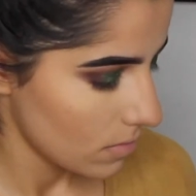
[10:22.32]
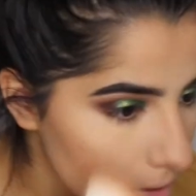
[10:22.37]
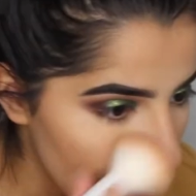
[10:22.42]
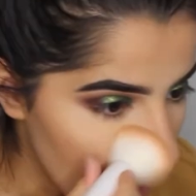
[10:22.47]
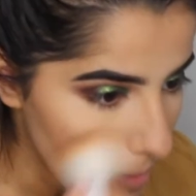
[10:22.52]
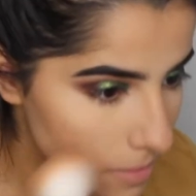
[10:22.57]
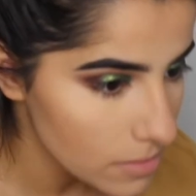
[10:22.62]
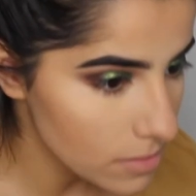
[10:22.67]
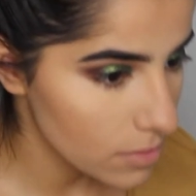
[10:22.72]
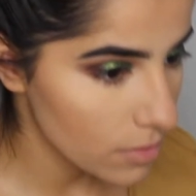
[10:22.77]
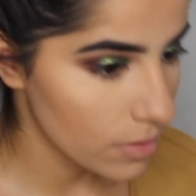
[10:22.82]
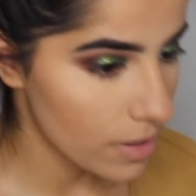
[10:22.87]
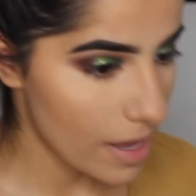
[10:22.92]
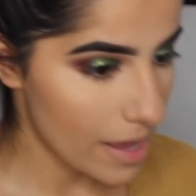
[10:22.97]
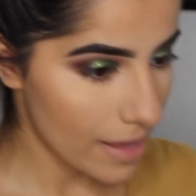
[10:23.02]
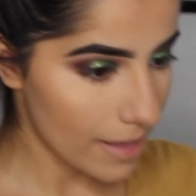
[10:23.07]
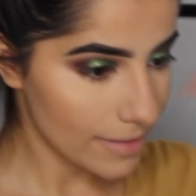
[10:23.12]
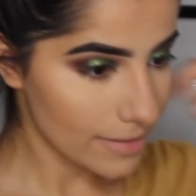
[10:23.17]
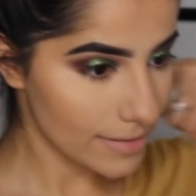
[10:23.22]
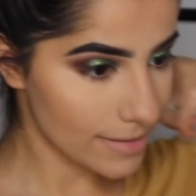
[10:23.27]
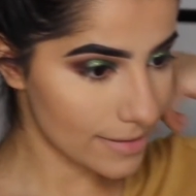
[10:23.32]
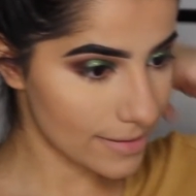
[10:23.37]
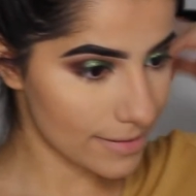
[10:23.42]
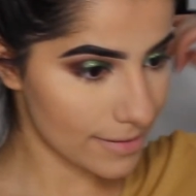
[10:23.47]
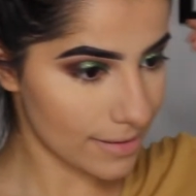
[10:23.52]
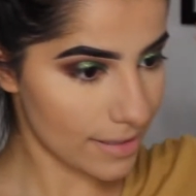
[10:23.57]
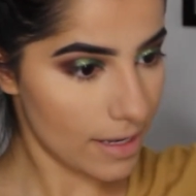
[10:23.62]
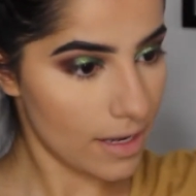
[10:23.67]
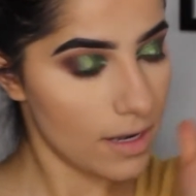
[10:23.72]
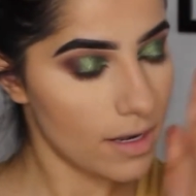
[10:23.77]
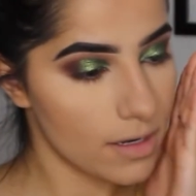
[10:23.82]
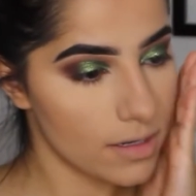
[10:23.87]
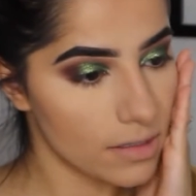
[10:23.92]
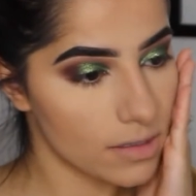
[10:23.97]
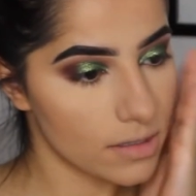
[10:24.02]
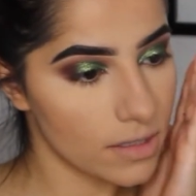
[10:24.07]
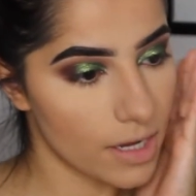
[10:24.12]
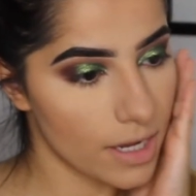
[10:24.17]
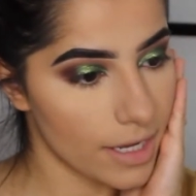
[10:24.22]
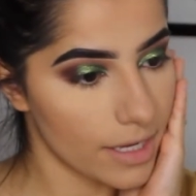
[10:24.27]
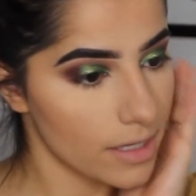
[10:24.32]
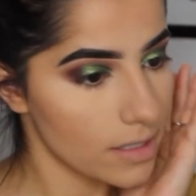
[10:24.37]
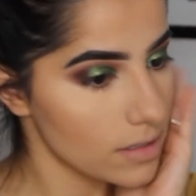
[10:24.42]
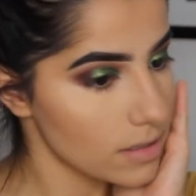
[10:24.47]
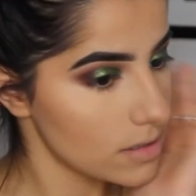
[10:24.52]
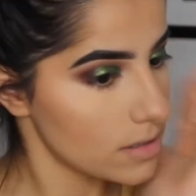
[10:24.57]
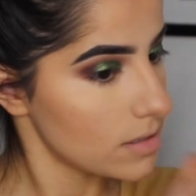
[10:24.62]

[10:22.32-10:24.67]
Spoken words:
Okay, so that's nice.